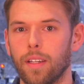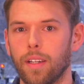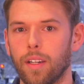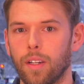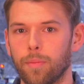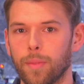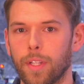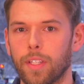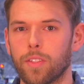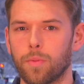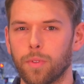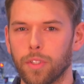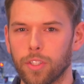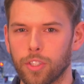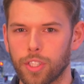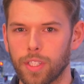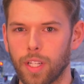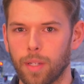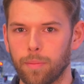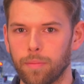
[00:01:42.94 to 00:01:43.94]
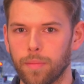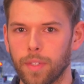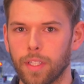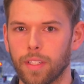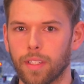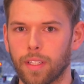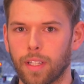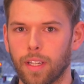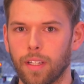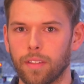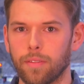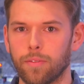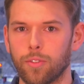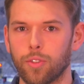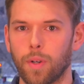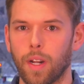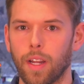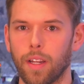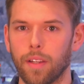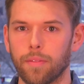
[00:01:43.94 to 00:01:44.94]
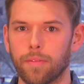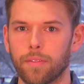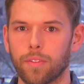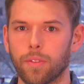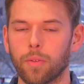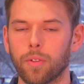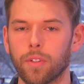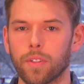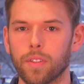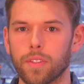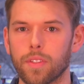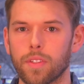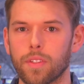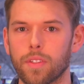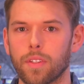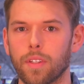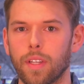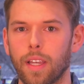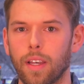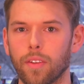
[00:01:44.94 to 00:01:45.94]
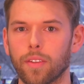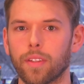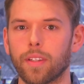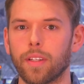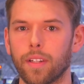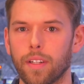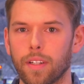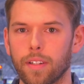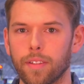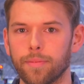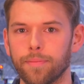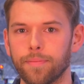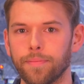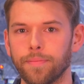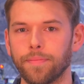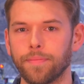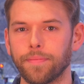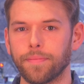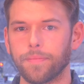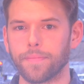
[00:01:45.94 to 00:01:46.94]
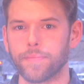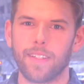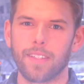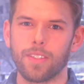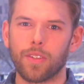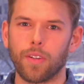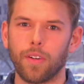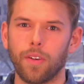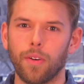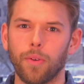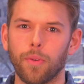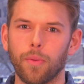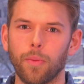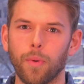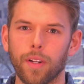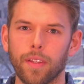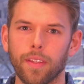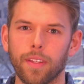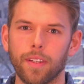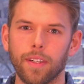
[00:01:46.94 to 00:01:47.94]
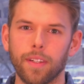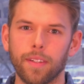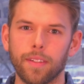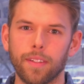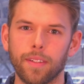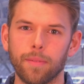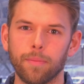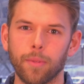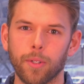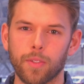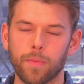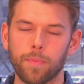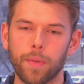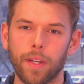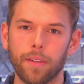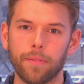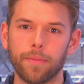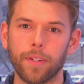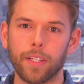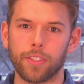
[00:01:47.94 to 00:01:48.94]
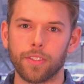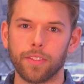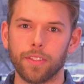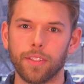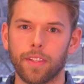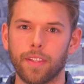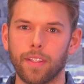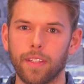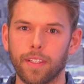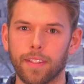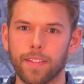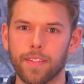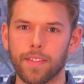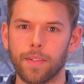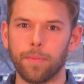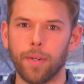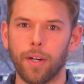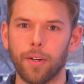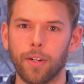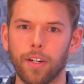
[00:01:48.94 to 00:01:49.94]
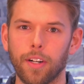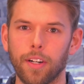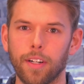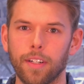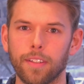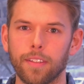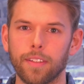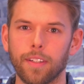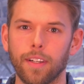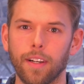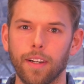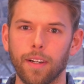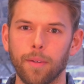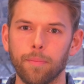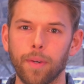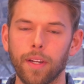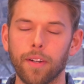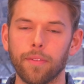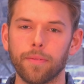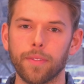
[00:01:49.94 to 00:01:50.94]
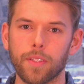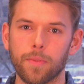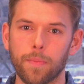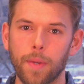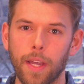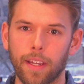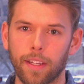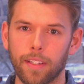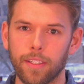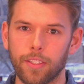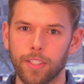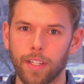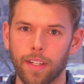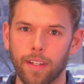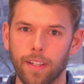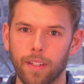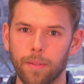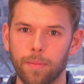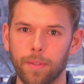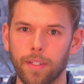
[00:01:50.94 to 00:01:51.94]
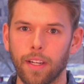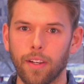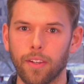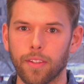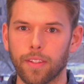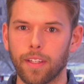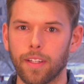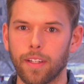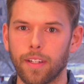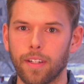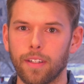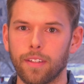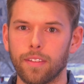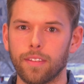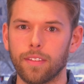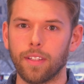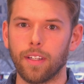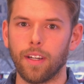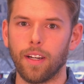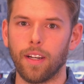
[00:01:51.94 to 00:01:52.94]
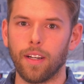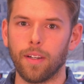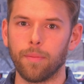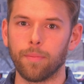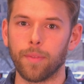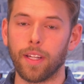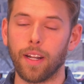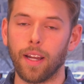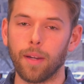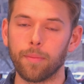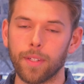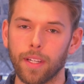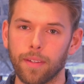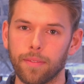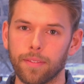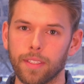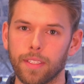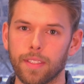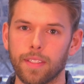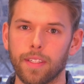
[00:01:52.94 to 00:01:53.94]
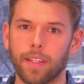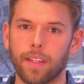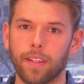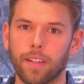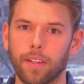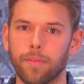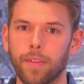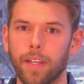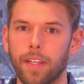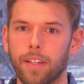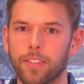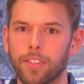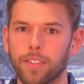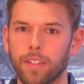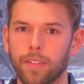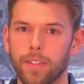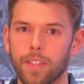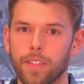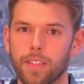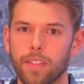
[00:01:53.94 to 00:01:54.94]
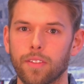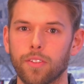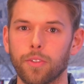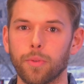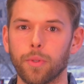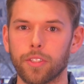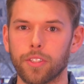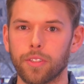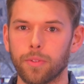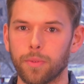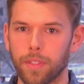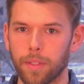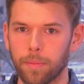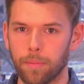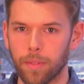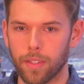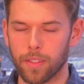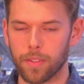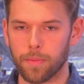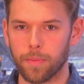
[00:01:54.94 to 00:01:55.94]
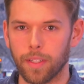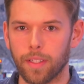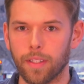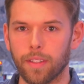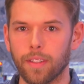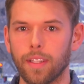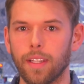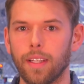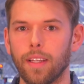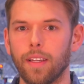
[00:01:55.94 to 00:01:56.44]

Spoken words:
That's really shaped me to kind of drive towards healthcare. So one of the most beneficial things about our benefits package at Hennepin Healthcare that I'm definitely taking advantage of is the tuition reimbursement.